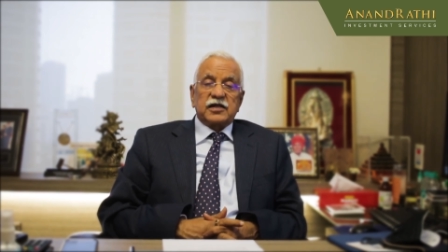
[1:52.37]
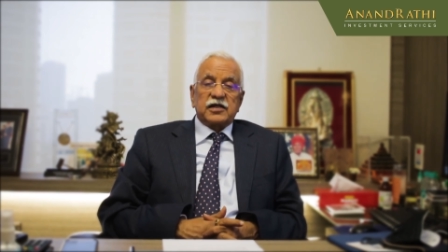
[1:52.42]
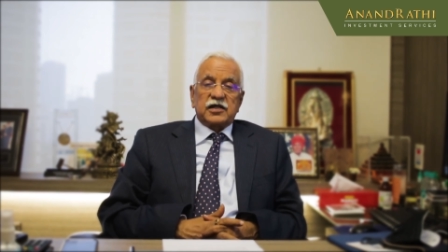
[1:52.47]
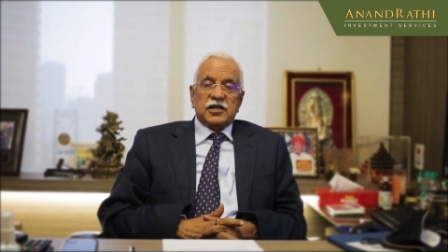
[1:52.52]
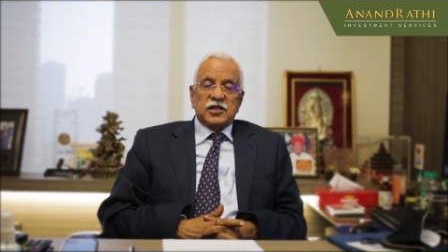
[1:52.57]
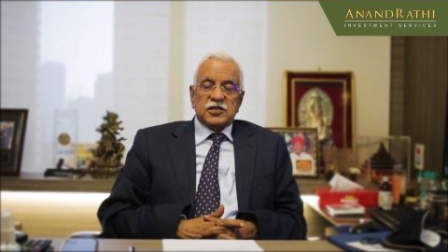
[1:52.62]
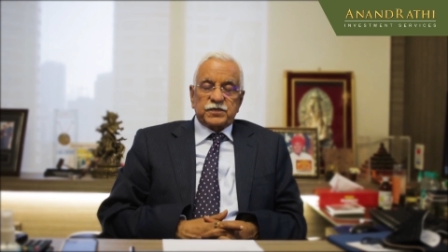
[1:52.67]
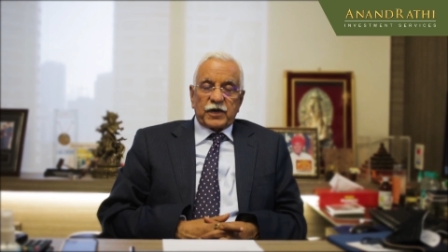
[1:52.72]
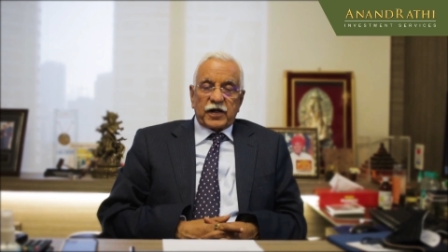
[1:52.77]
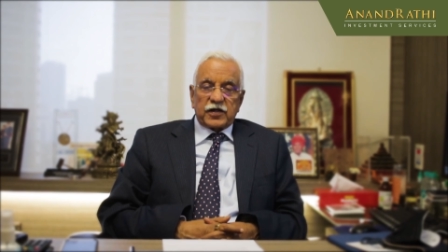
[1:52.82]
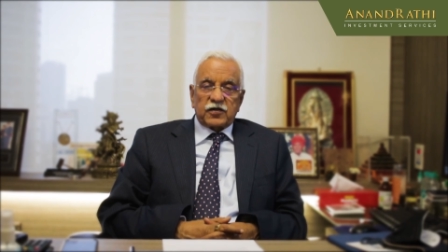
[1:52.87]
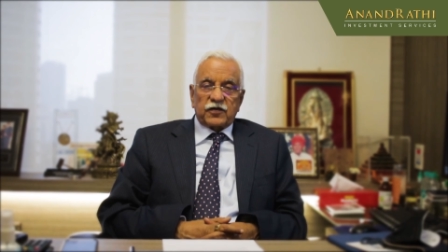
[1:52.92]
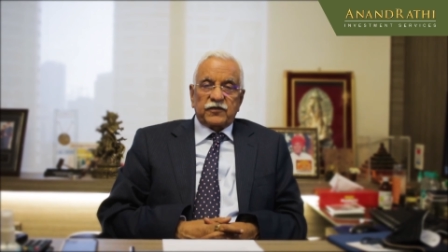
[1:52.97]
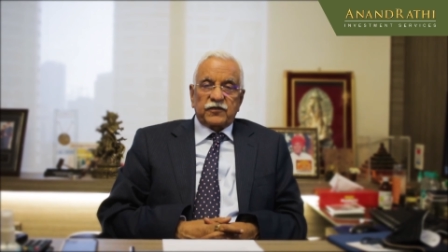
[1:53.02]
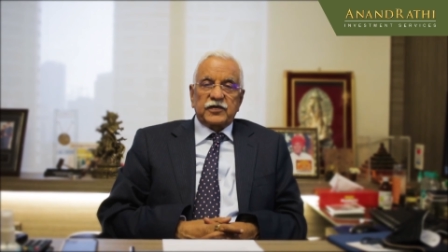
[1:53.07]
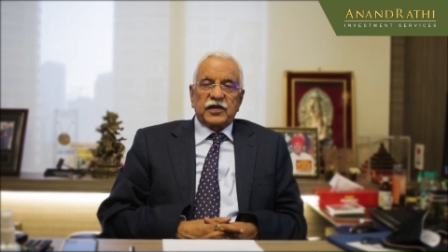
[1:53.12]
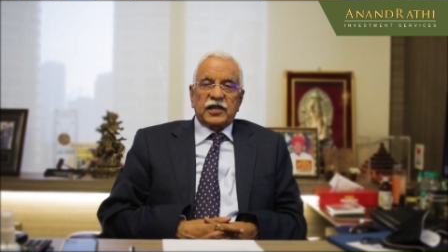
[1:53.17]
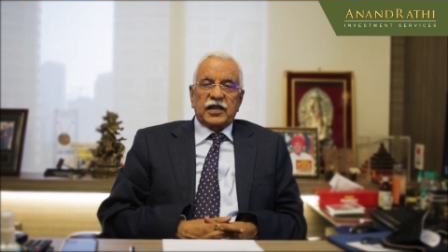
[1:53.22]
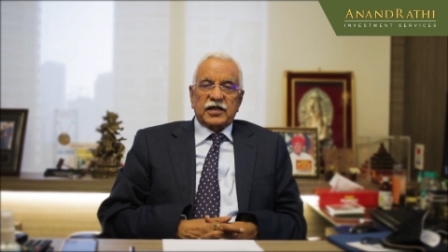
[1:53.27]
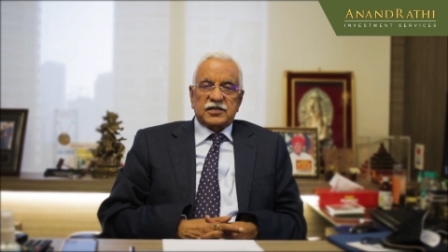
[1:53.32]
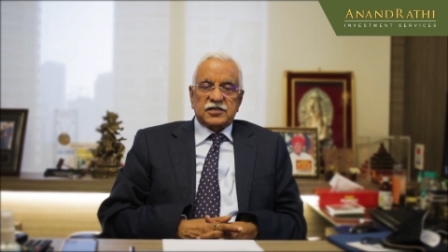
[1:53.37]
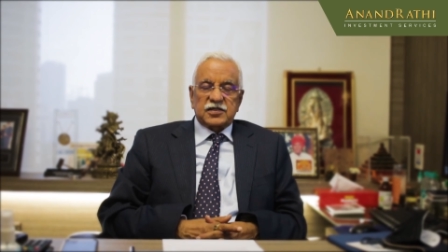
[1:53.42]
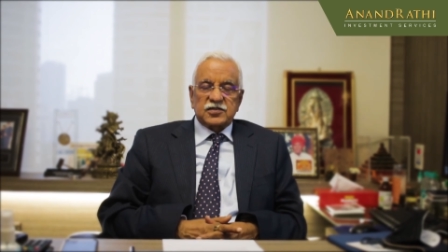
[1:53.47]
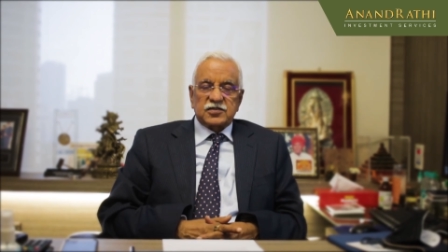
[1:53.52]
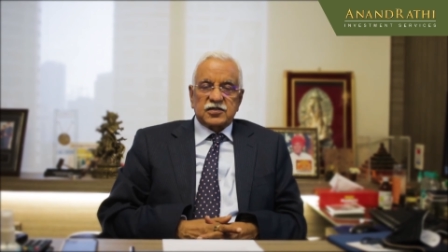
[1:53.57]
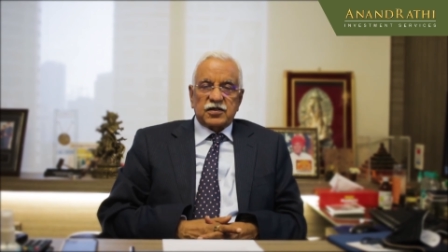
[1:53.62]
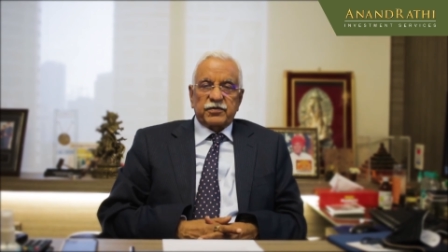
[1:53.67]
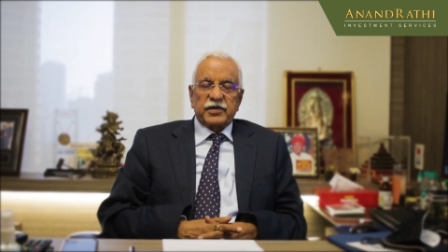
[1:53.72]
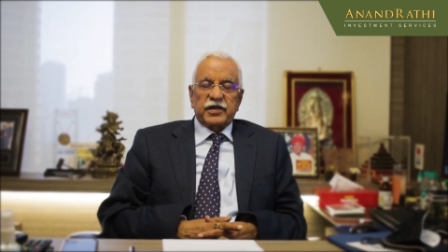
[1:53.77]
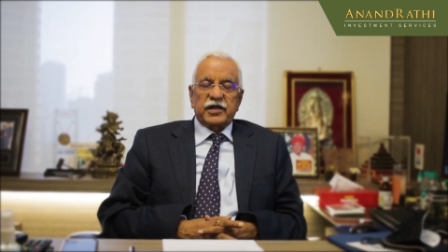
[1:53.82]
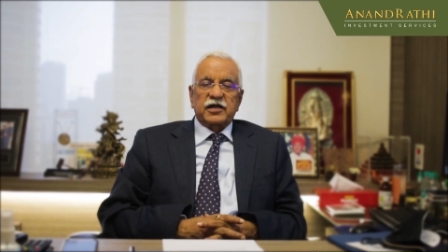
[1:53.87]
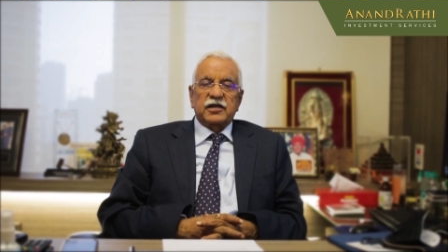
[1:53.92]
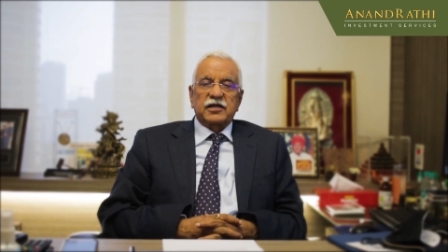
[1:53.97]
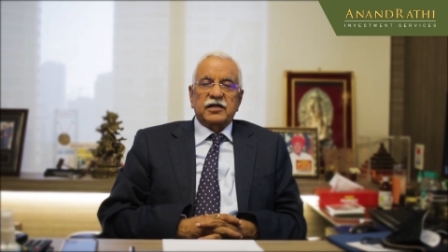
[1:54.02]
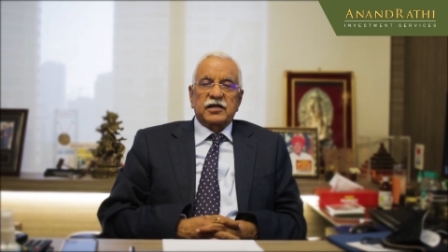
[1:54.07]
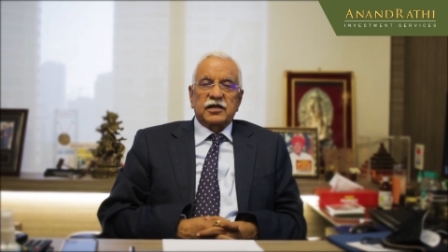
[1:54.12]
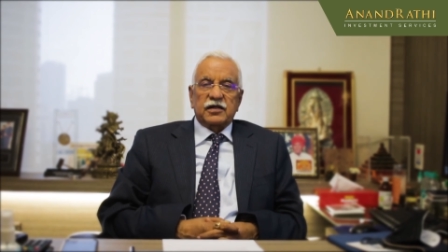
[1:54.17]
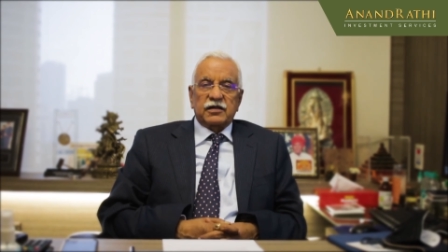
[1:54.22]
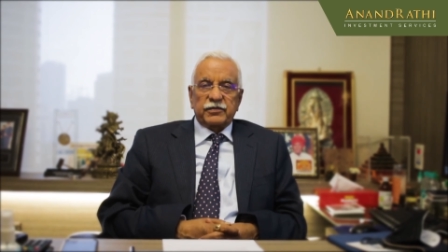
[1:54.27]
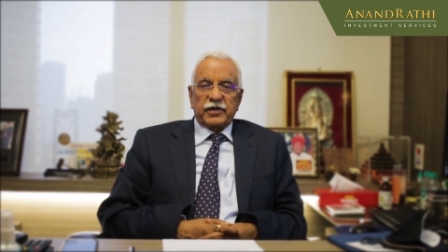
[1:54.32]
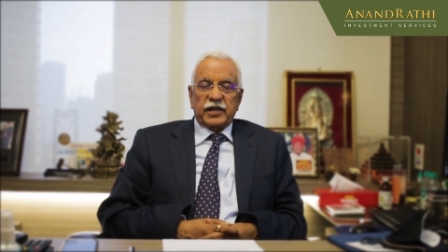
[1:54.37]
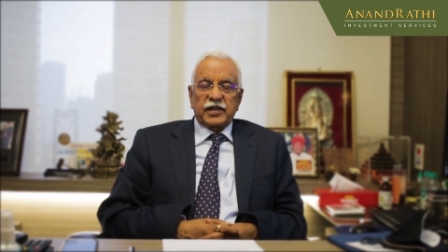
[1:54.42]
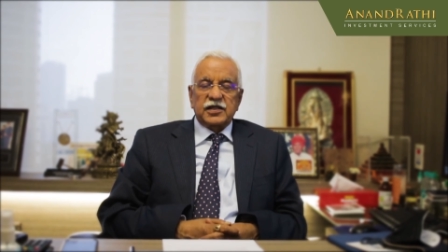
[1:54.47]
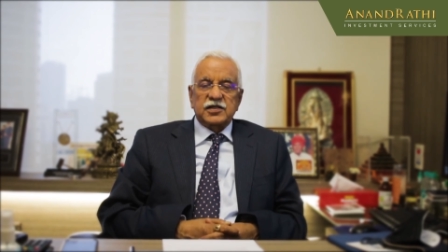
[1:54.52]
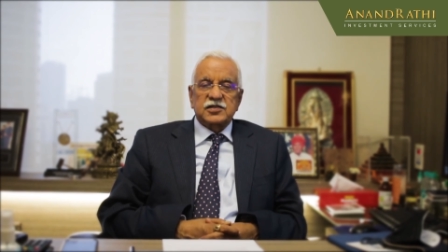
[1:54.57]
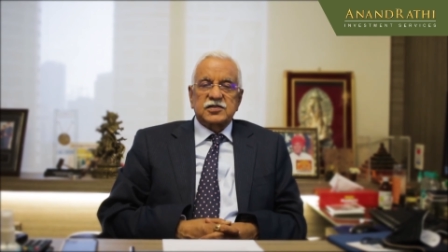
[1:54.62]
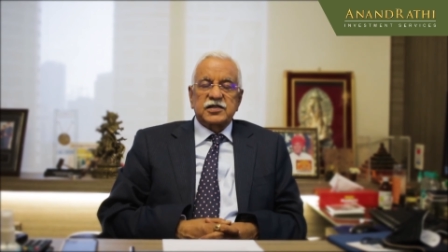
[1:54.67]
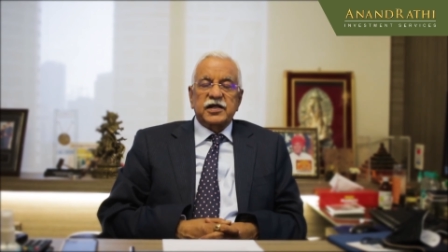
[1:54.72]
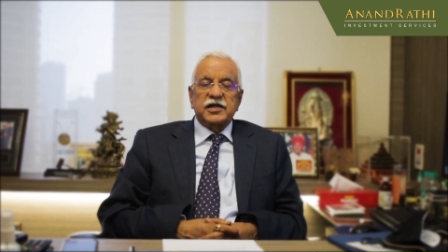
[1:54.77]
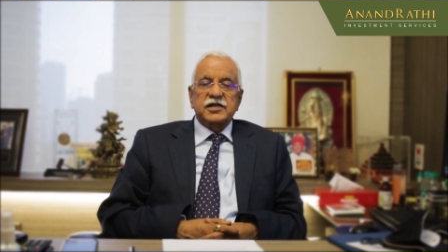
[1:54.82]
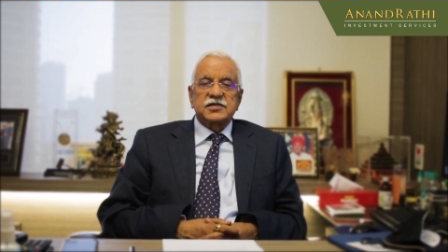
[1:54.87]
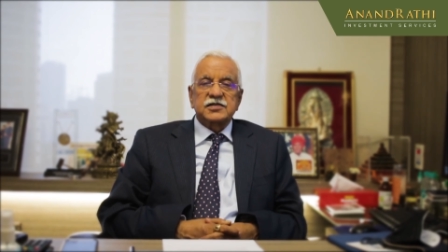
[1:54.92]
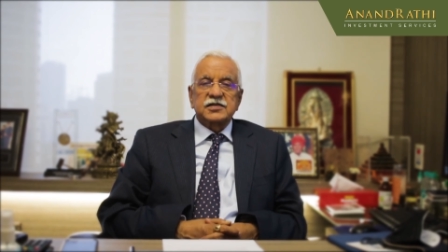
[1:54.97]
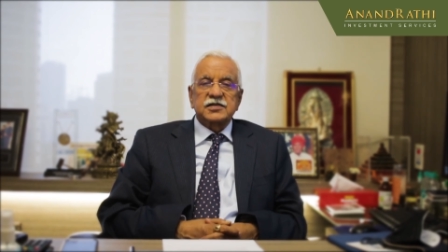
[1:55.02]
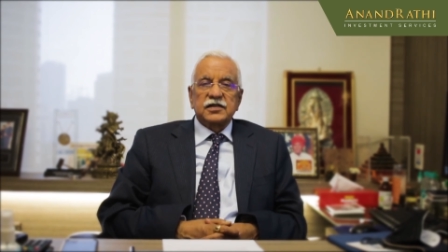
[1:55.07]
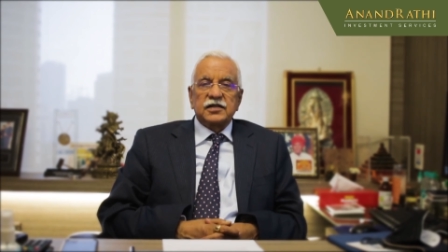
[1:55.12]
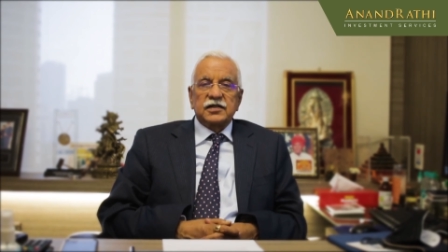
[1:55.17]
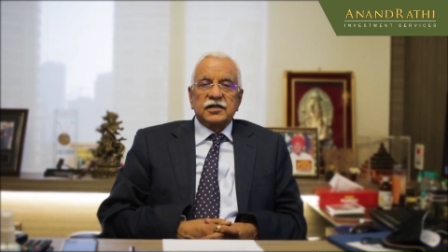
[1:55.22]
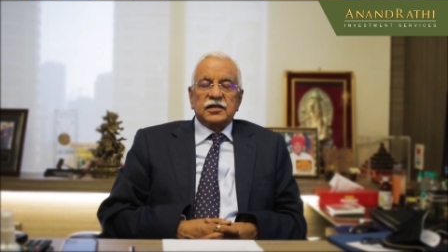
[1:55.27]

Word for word: in spite of the elections coming in many states,